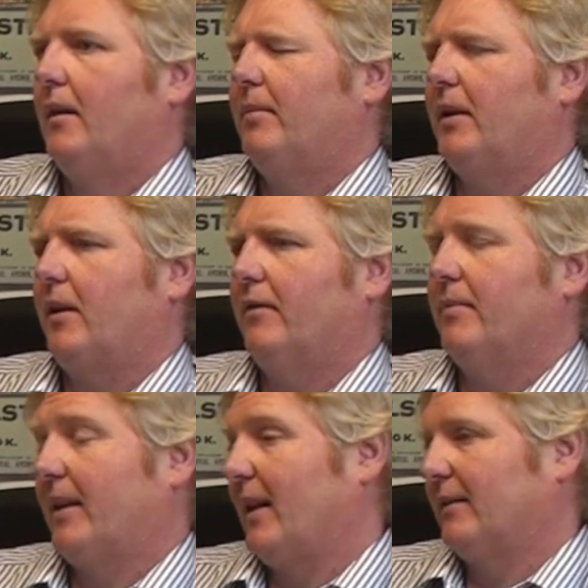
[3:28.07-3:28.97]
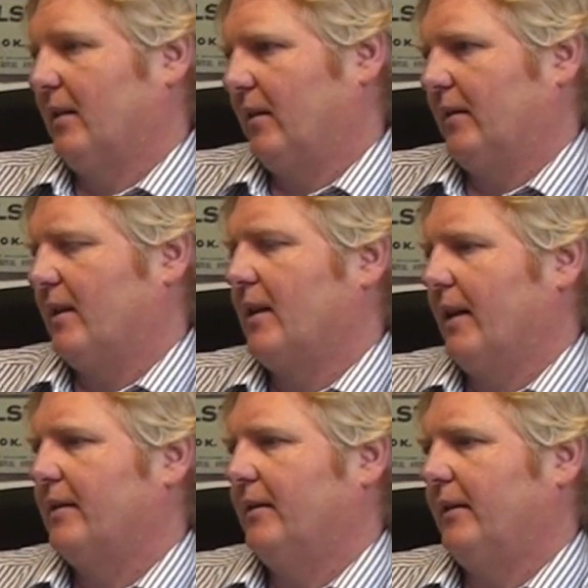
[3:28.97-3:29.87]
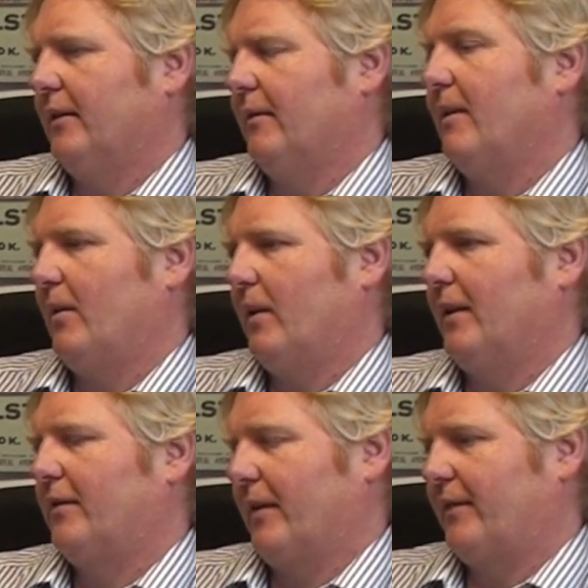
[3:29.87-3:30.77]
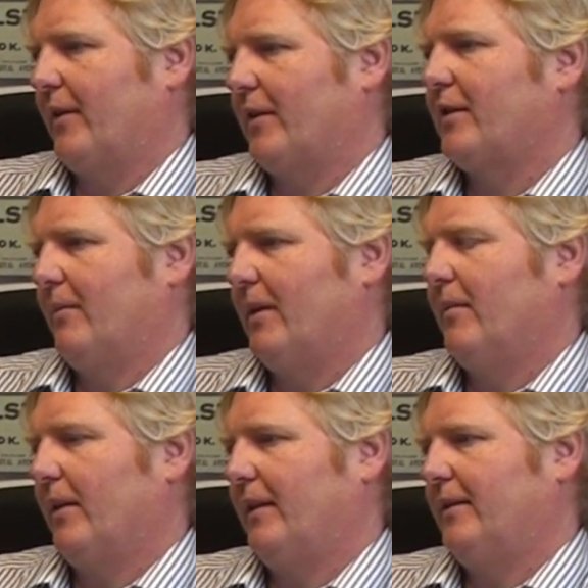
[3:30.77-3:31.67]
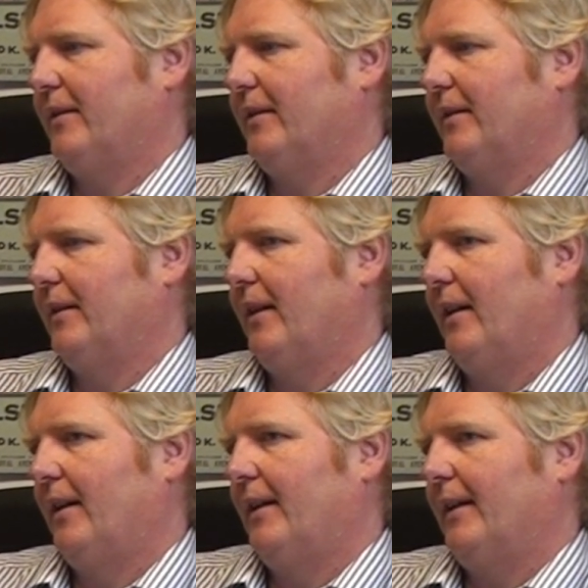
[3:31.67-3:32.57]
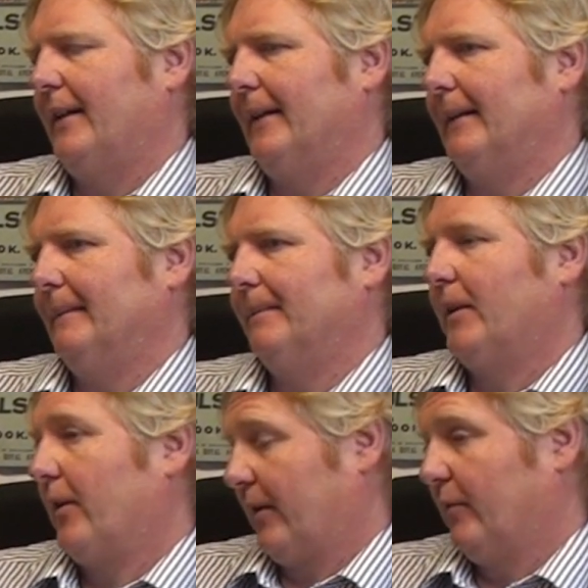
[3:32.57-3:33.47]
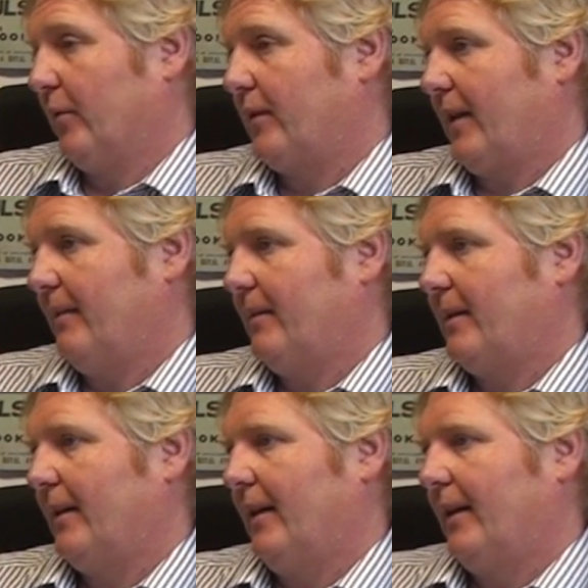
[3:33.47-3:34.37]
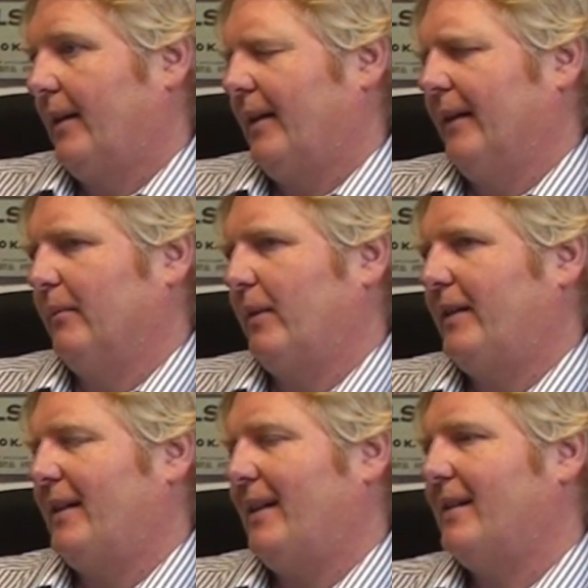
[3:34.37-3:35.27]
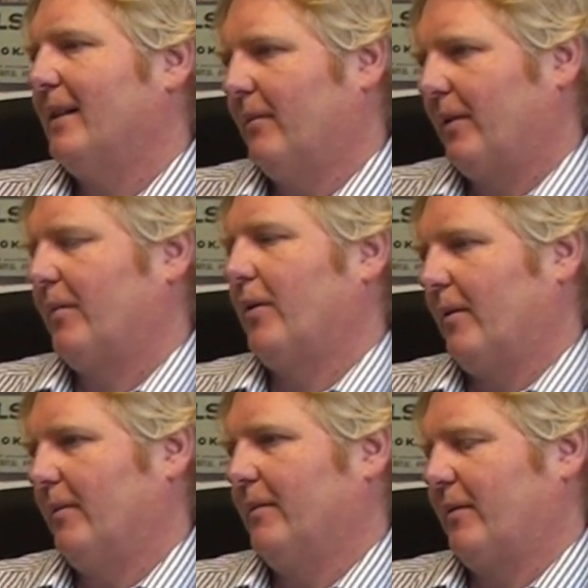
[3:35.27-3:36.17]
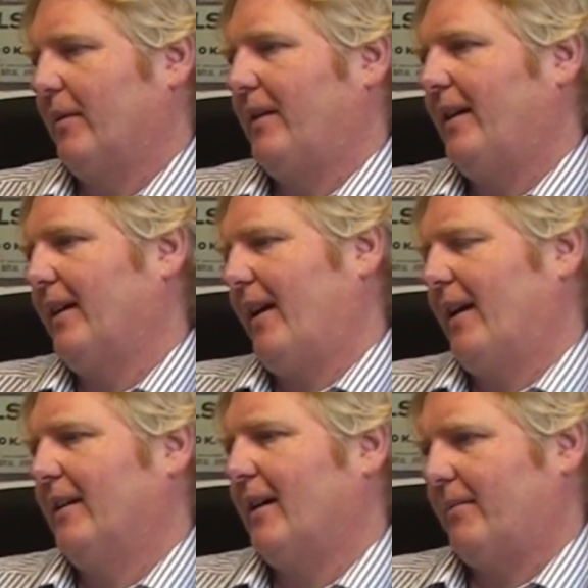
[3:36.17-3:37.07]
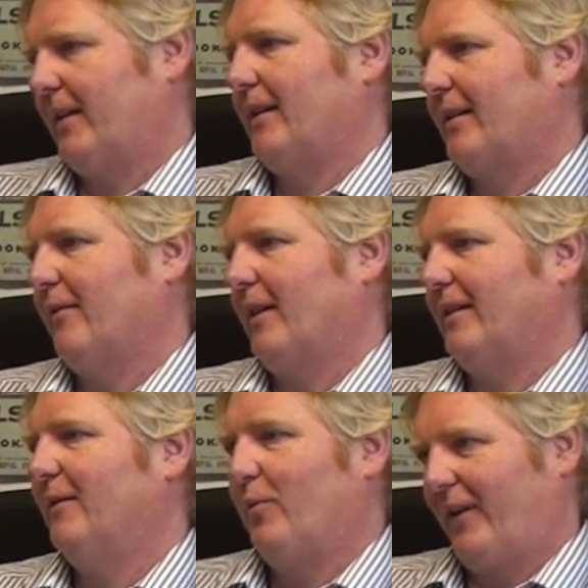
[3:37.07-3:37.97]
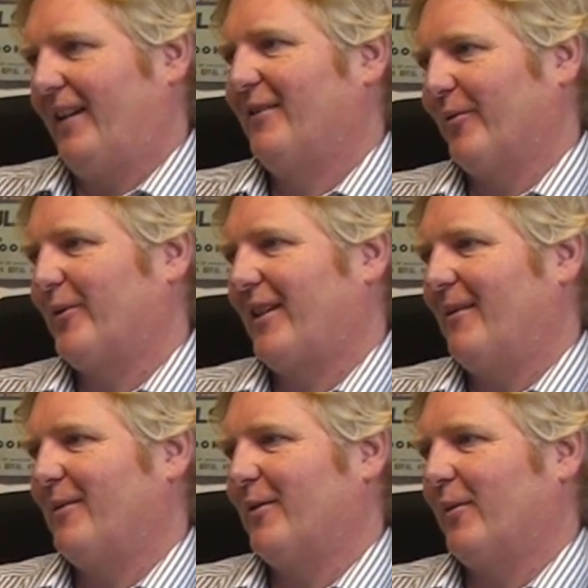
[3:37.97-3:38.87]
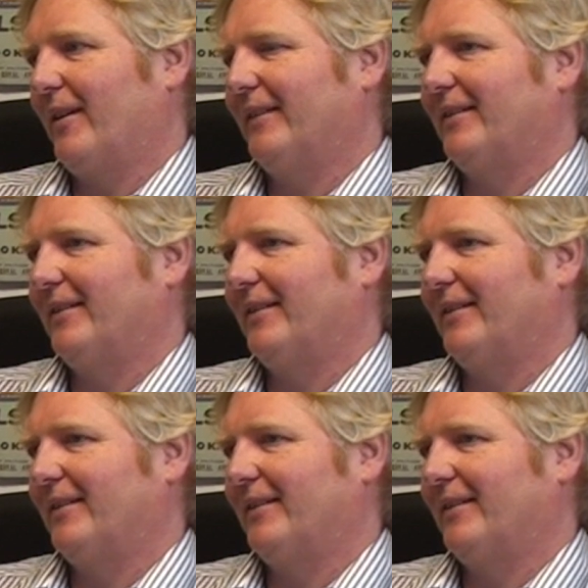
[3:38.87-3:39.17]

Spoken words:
But the government hasn't learned this lesson. You know, it may well transfer some of the money to other road schemes, and we see similar problems with EIA and Habitats Directives with these road schemes as well.